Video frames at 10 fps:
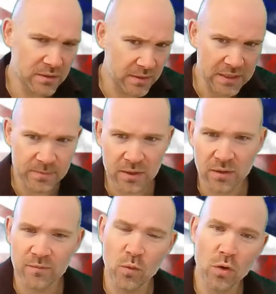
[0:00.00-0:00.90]
so that's a bit
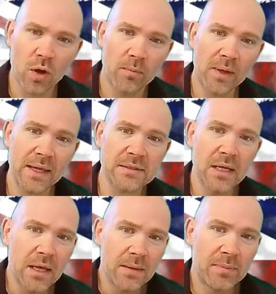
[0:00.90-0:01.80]
kind of more complex.
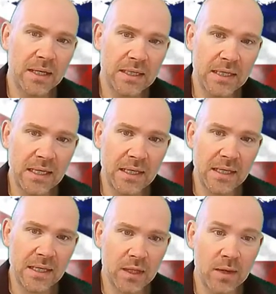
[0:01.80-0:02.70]
But it, it,
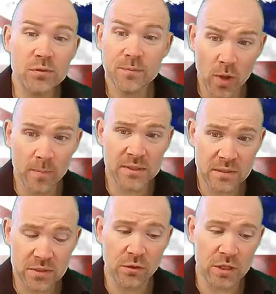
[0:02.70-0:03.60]
it was a promise to
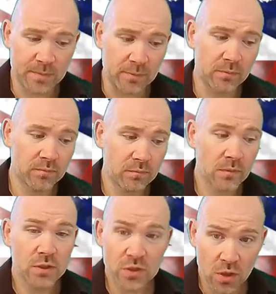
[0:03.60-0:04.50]
the Scottish people.
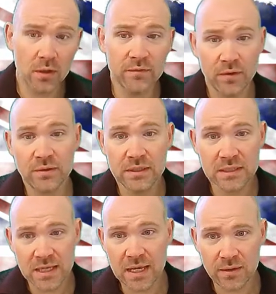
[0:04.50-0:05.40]
Scotland voted to
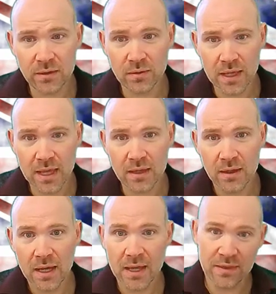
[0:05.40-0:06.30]
stay in the UK,
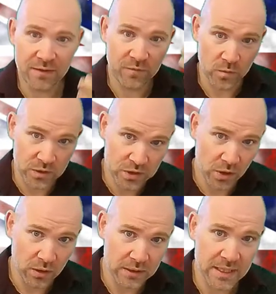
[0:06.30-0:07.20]
and therefore the
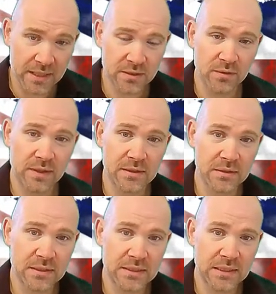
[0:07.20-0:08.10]
Scotland Act
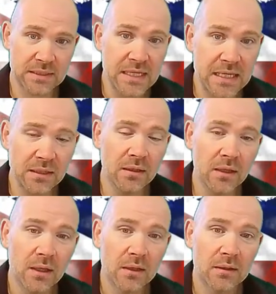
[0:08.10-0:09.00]

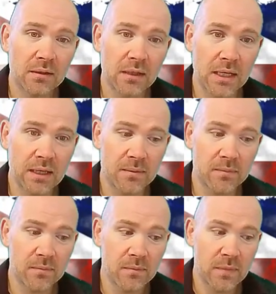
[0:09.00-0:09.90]
2016
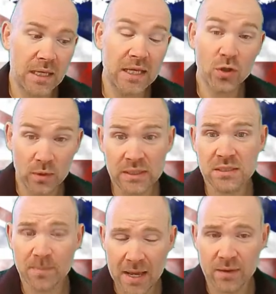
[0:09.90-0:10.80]
um, increase
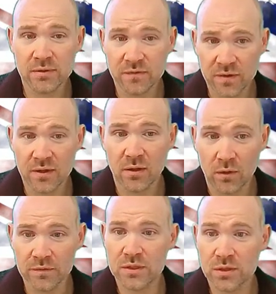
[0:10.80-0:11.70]
the powers further
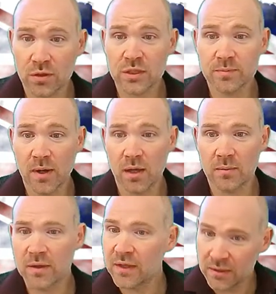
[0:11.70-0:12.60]
of the Scottish
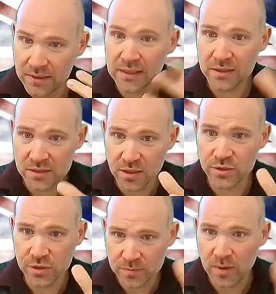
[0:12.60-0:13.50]
Parliament. Think Nicola
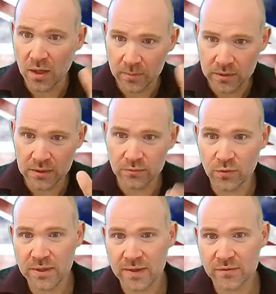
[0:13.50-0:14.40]
Sturgeon's Parliament and
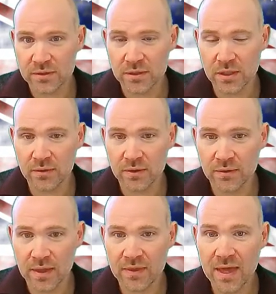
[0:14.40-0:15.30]
Ruth Davidson. You know,
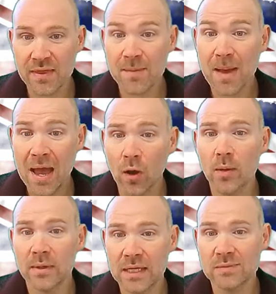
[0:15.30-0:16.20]
their, their, their
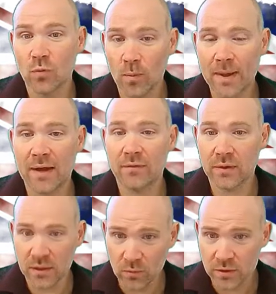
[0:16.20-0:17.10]
Parliament is more powerful
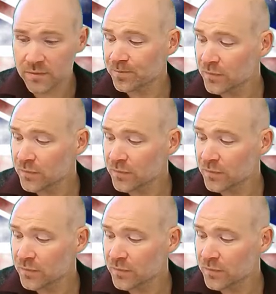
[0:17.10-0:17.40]
than it was.